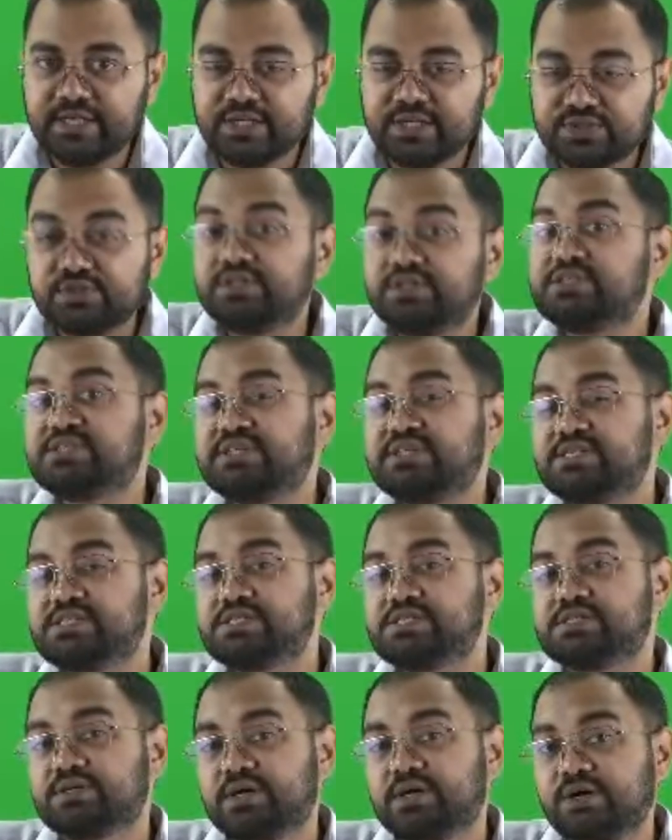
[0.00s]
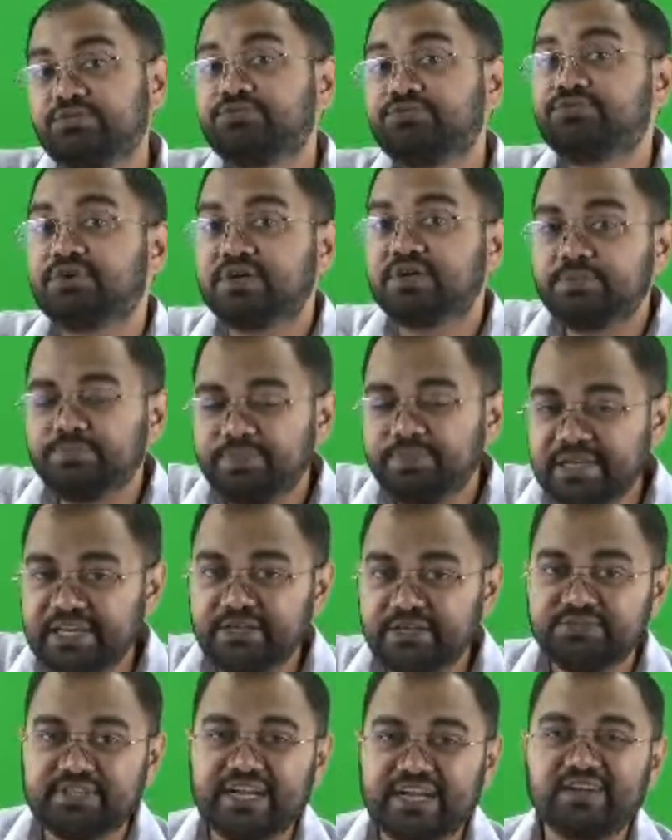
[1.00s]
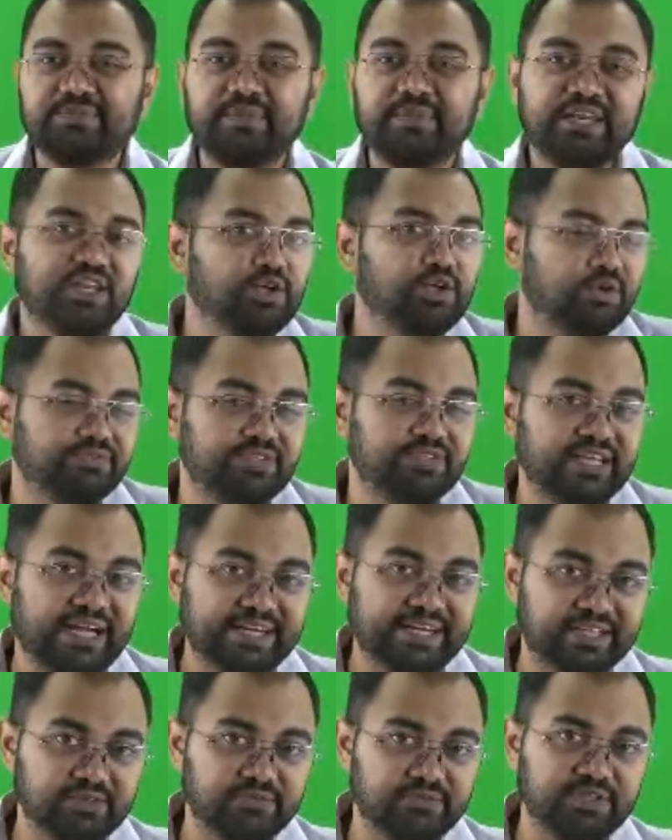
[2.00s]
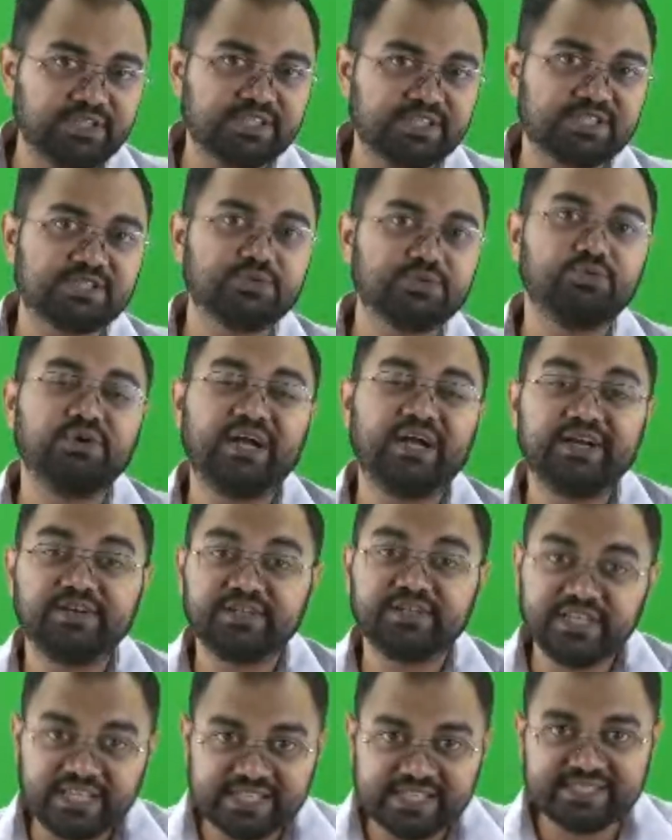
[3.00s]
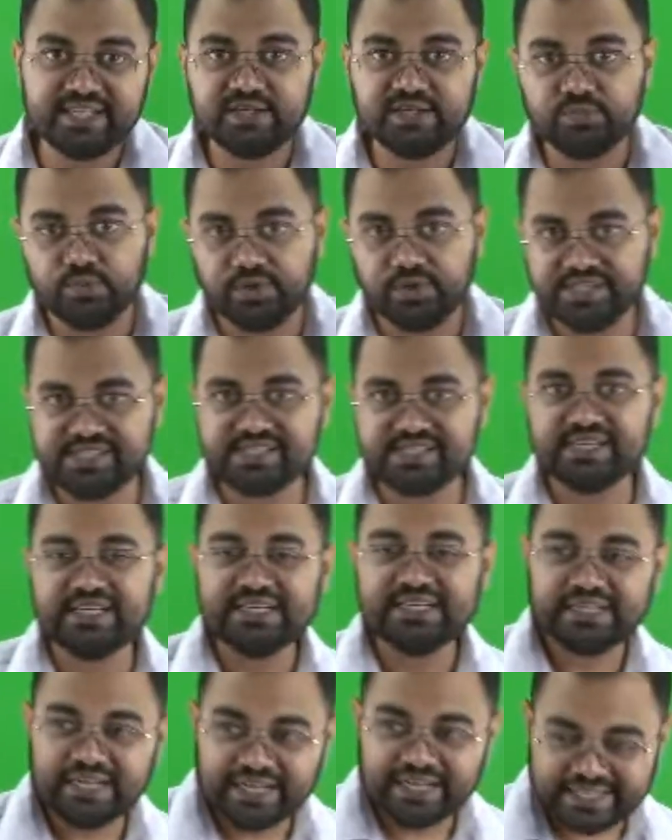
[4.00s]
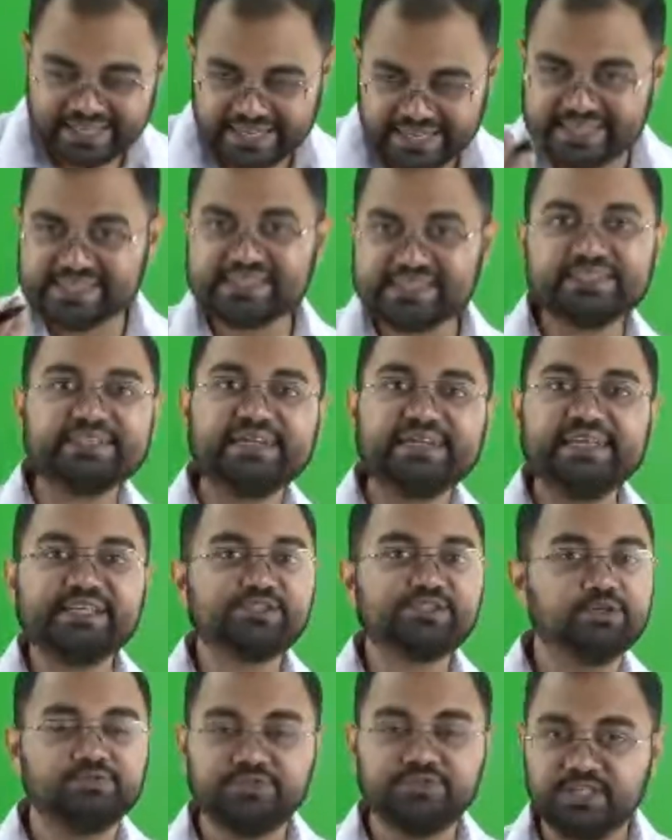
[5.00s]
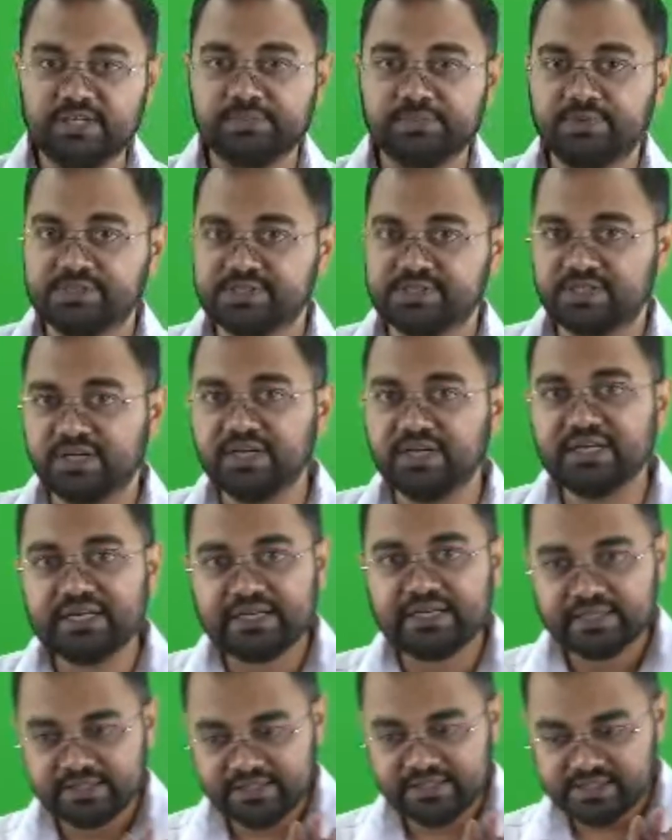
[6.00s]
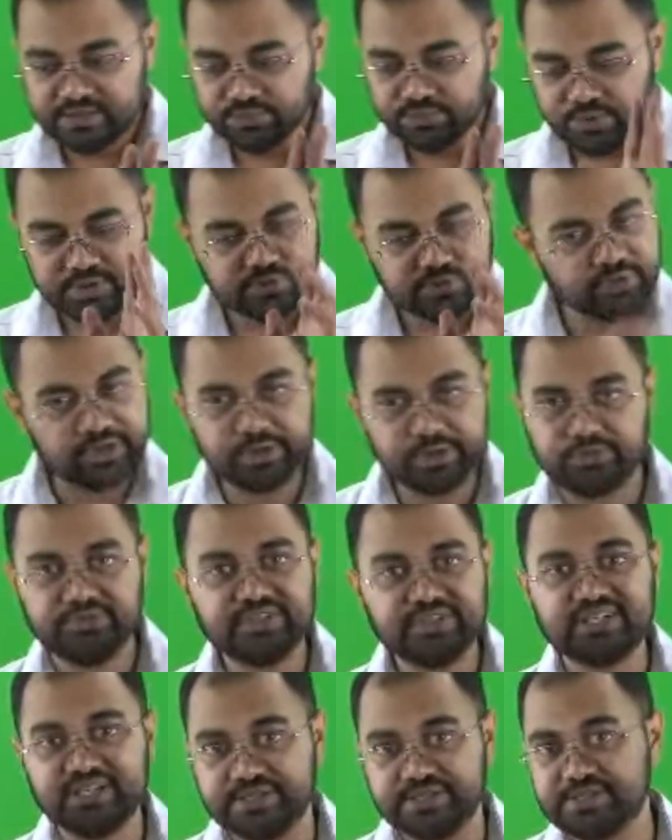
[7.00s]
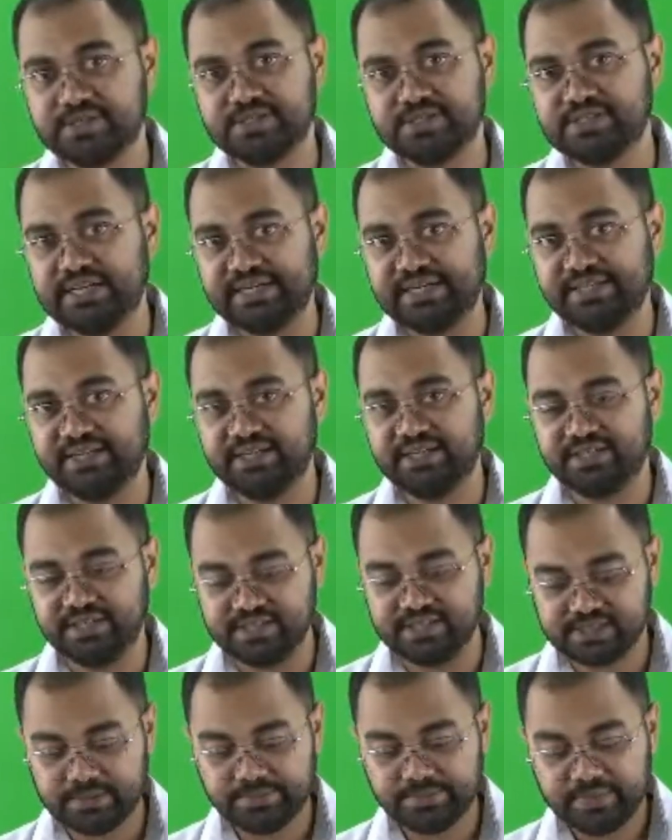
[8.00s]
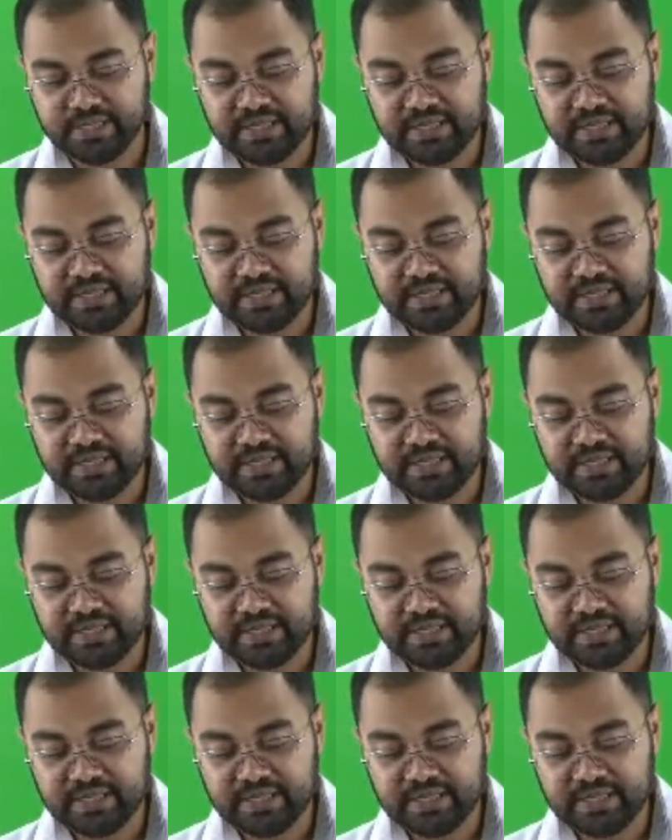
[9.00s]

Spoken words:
So this is a firm belief that many of the activists who had raised their voice against the release of GM mustard, this was one of the concerns that they had raised.